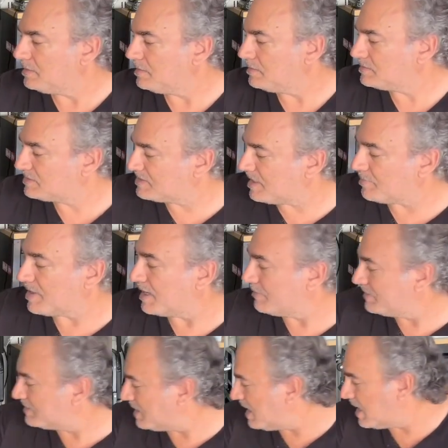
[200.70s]

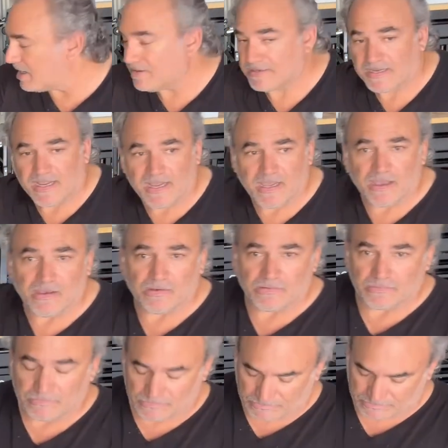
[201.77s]
Semi-retired
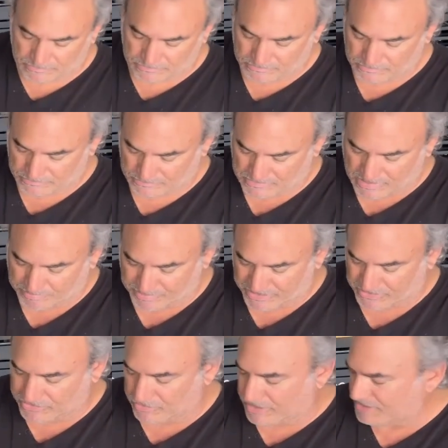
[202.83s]
now, not by
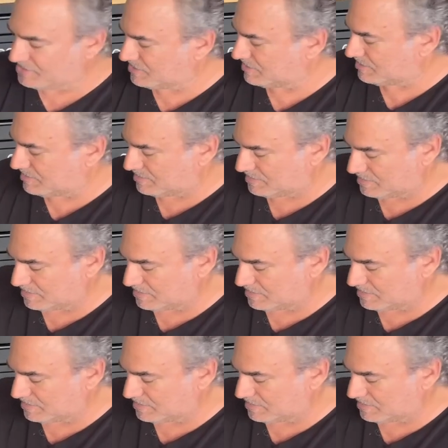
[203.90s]
choice.